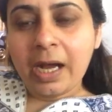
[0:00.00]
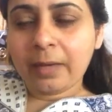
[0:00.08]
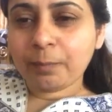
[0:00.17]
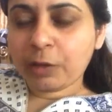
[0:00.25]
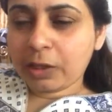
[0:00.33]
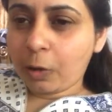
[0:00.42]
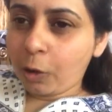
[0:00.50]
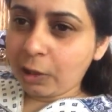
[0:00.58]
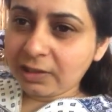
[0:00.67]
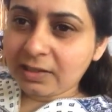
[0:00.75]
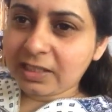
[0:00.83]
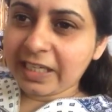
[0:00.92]

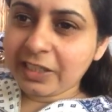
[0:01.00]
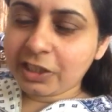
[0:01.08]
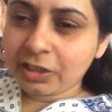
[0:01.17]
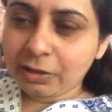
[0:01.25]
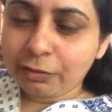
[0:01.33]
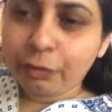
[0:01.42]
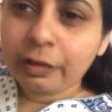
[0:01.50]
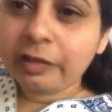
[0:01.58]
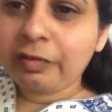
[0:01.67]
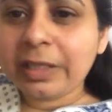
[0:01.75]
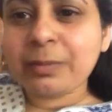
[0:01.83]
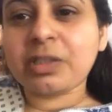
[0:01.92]
All the stages of
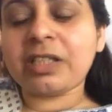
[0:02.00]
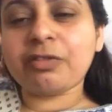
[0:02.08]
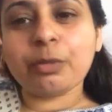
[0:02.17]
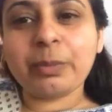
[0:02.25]
twin flames that